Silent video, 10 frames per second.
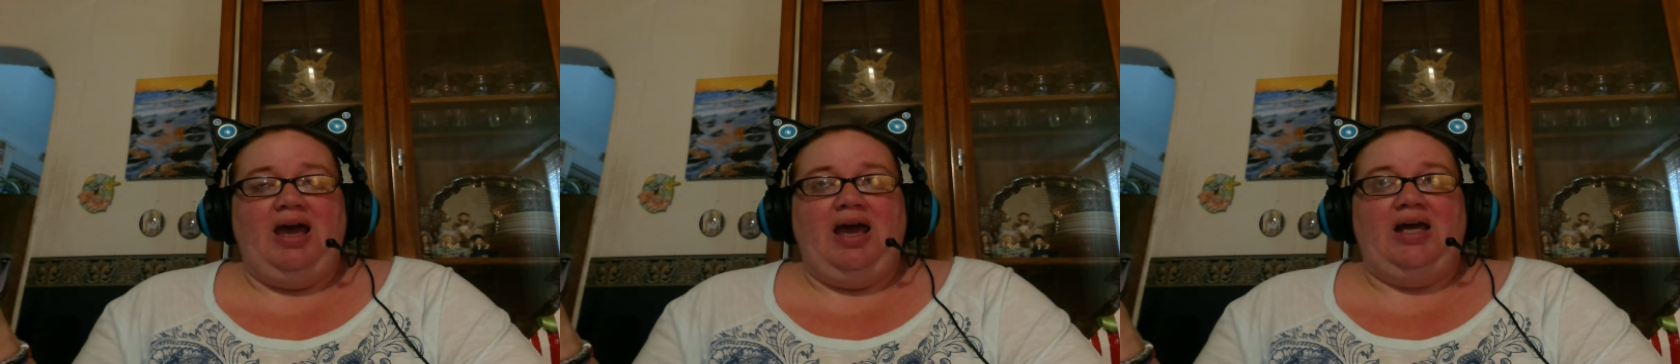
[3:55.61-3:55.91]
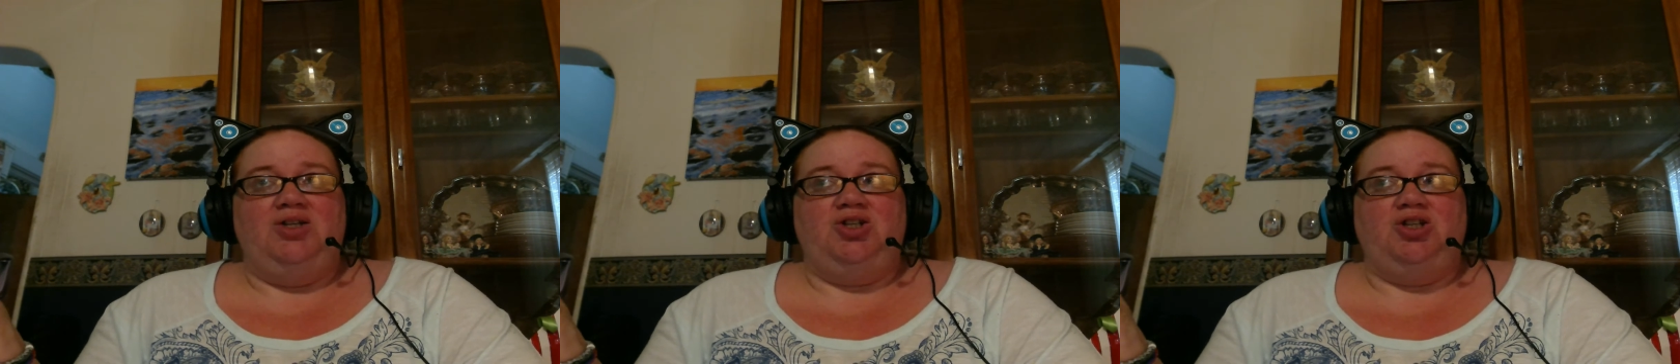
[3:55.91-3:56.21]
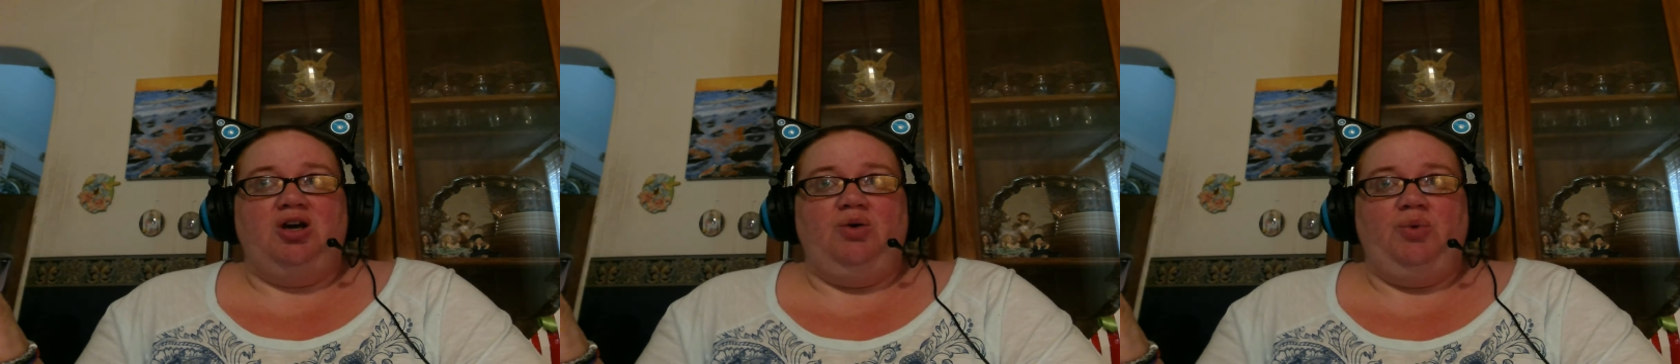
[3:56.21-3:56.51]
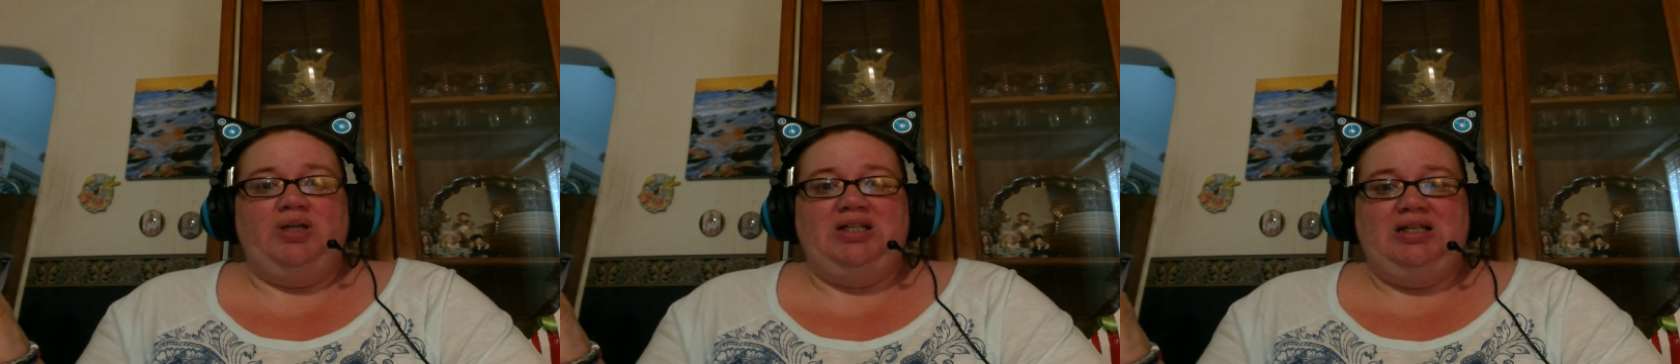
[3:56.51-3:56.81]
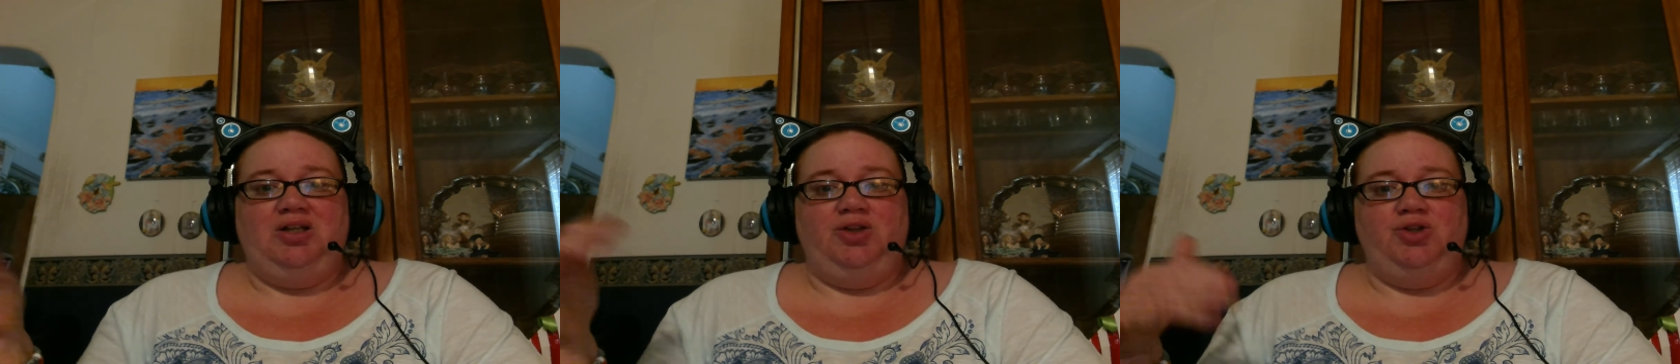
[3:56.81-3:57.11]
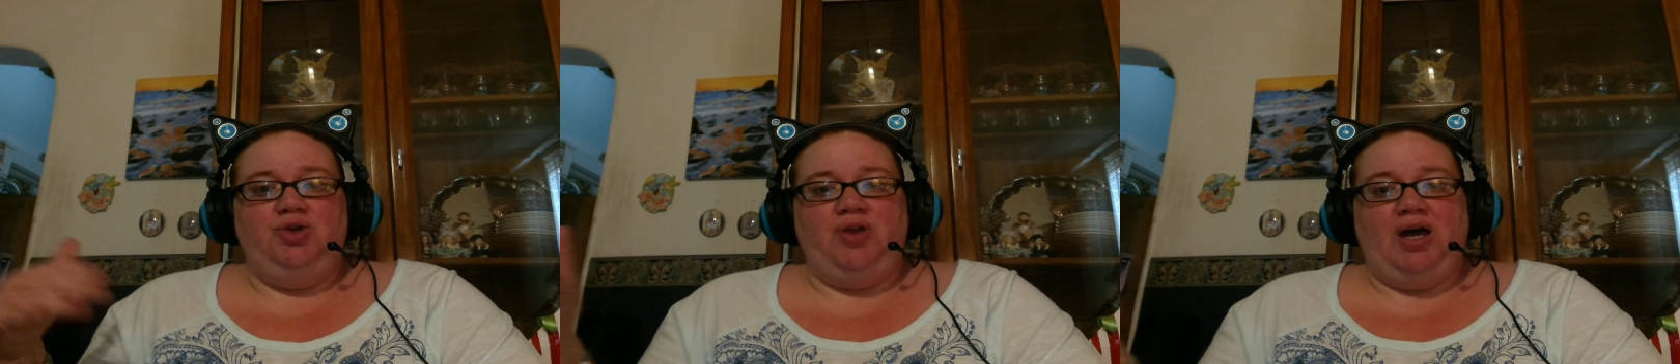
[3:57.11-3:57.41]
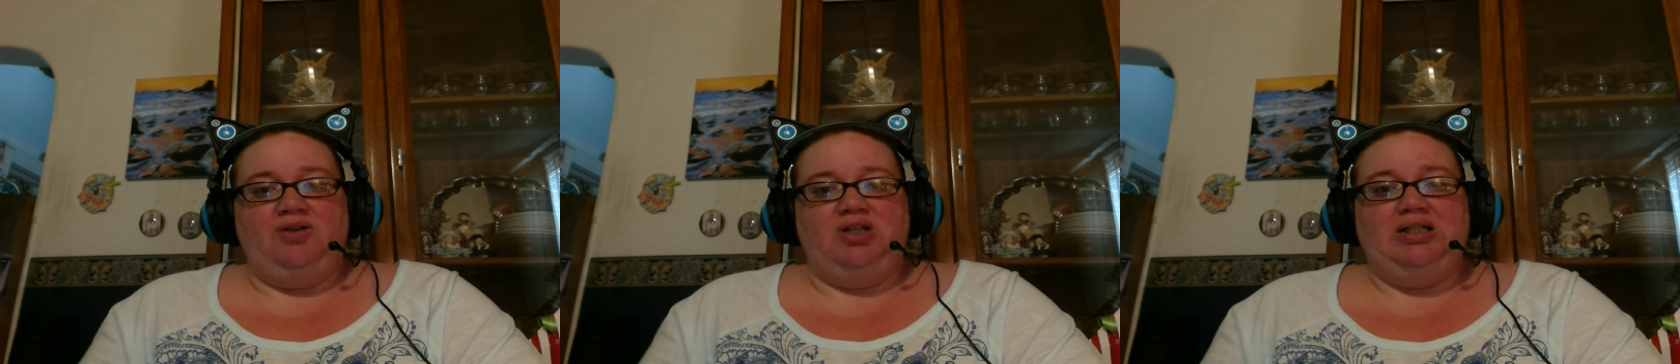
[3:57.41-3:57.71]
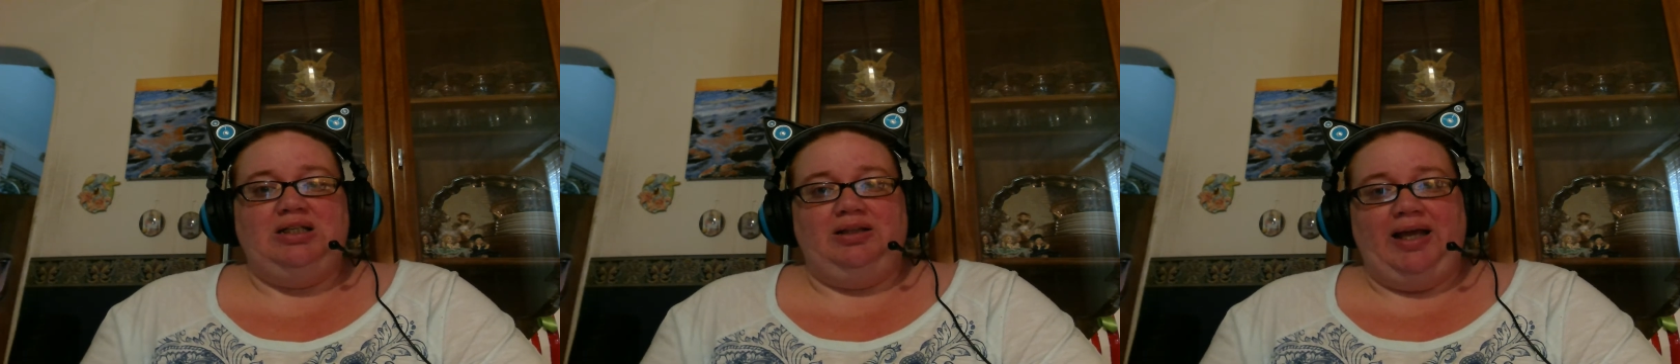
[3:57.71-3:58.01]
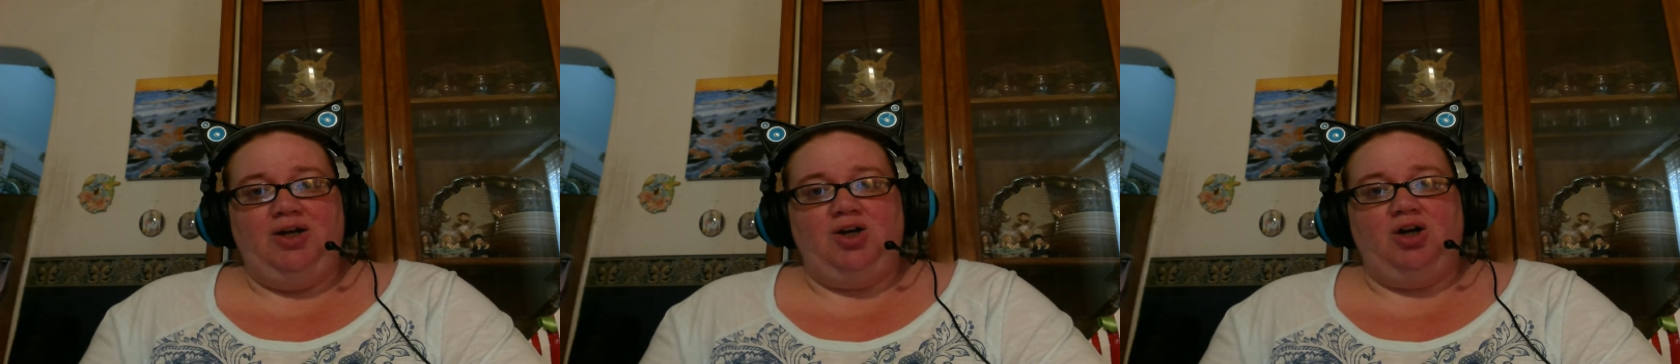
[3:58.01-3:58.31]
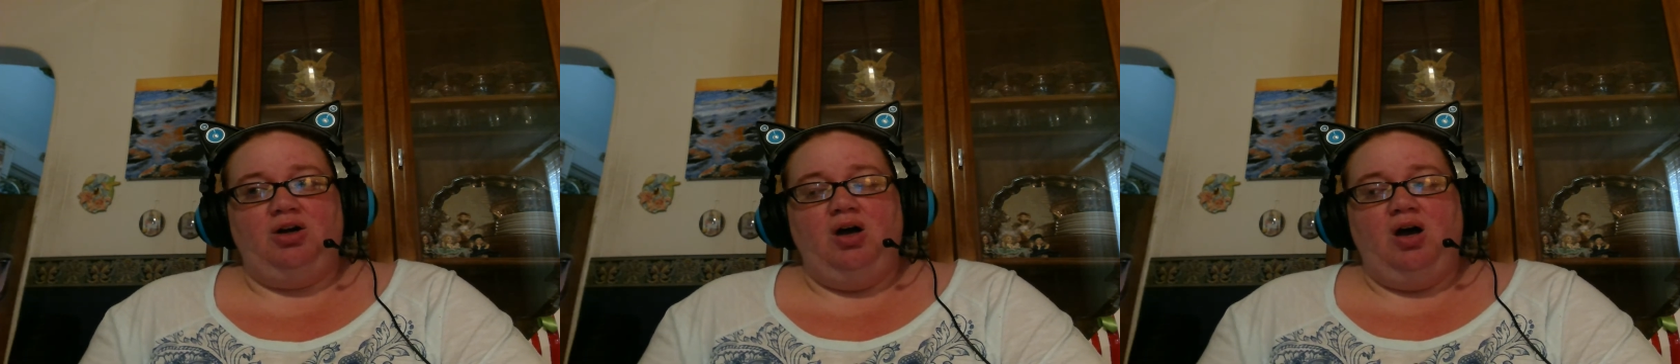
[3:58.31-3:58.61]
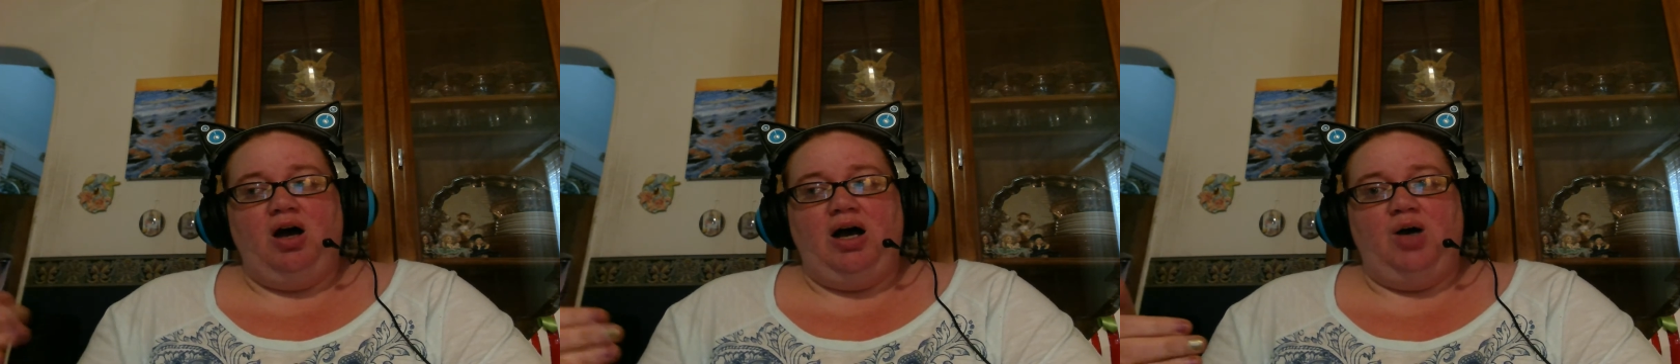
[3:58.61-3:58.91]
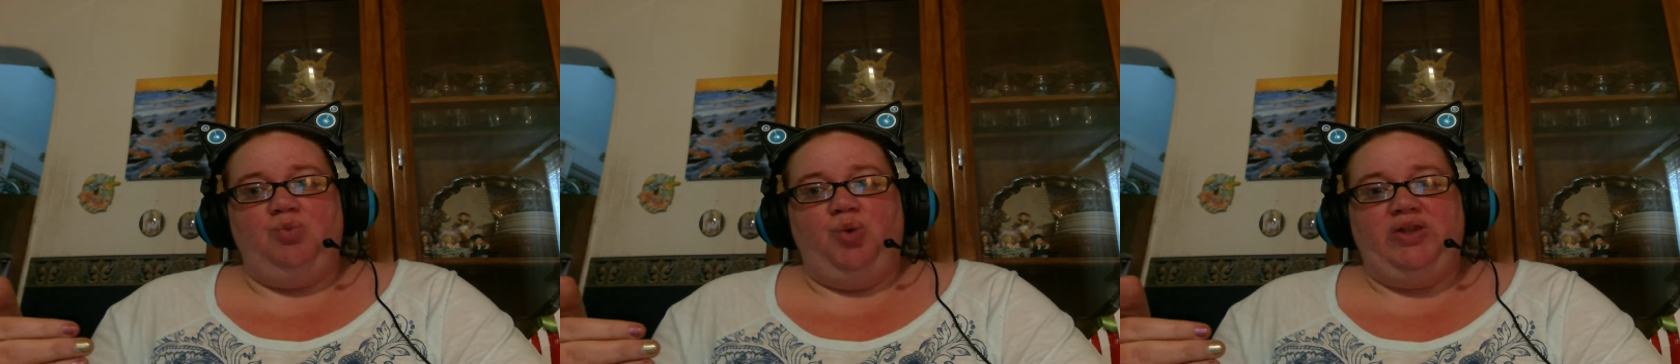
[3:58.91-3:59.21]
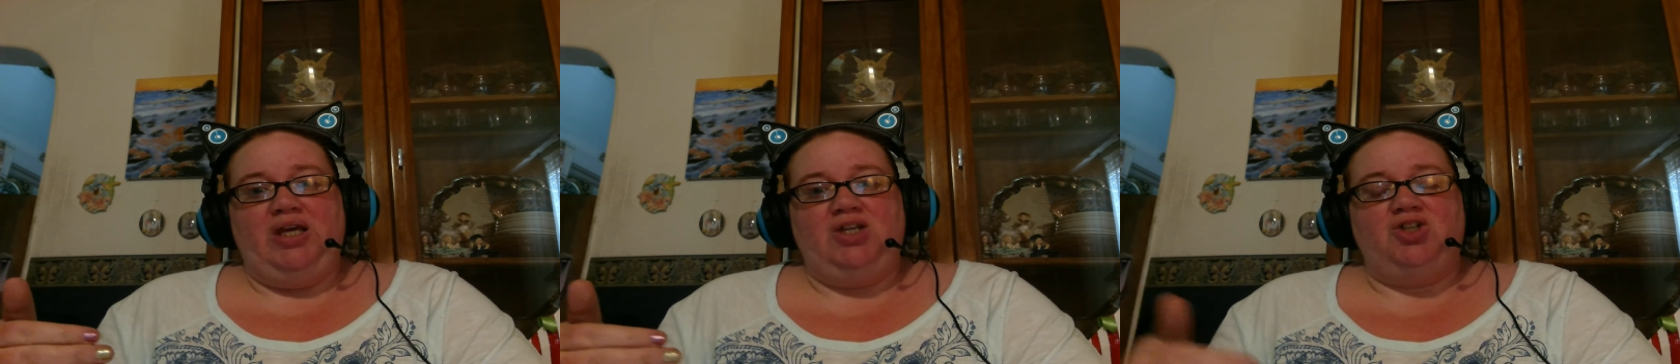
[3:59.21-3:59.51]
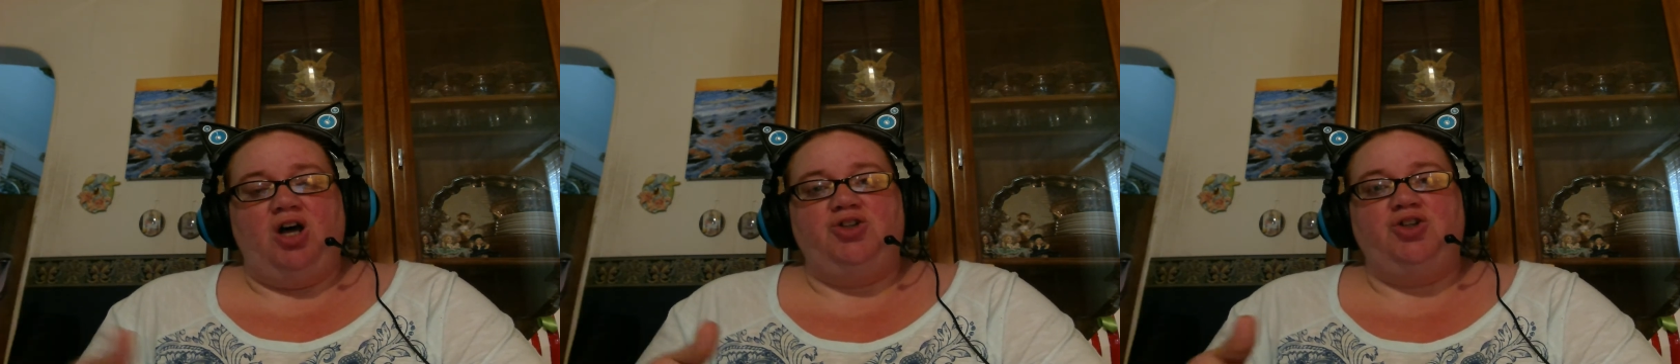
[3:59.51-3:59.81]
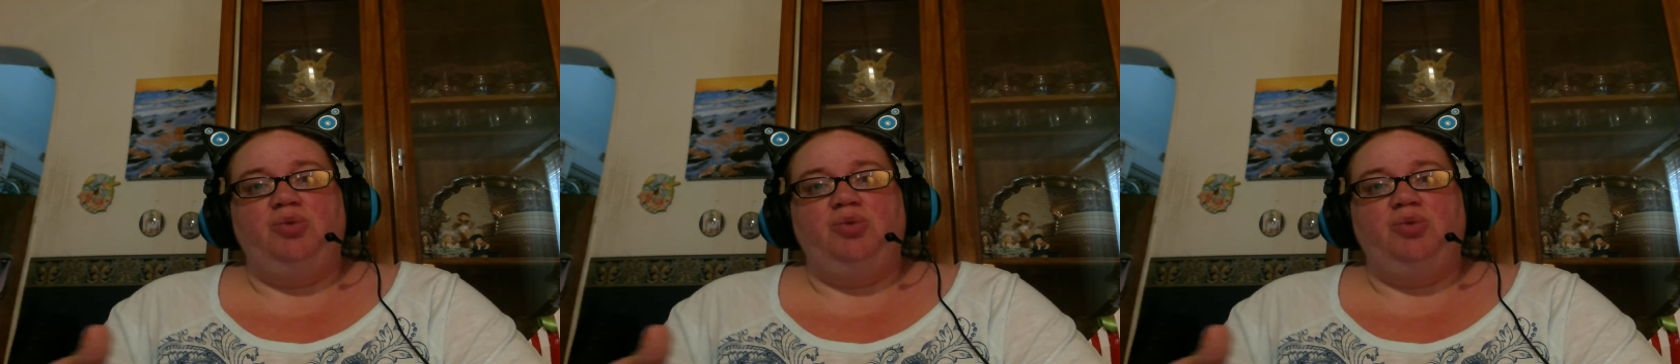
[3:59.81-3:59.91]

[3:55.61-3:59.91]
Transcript: And so it wasn't until the 2000s and later when they saw so